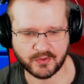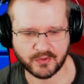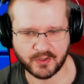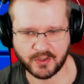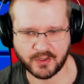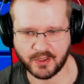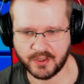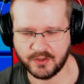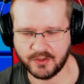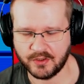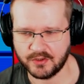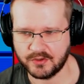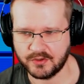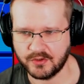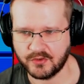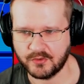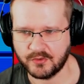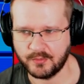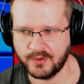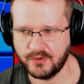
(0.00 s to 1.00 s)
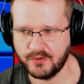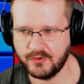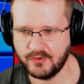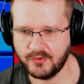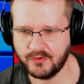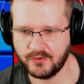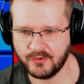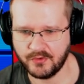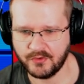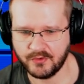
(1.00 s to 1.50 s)
and you got your
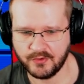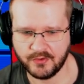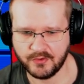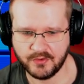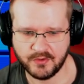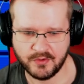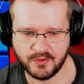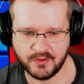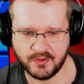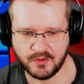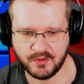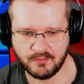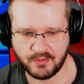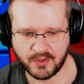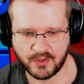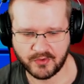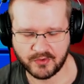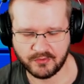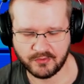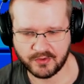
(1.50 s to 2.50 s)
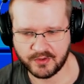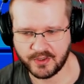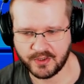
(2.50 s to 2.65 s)
spins. But it's a very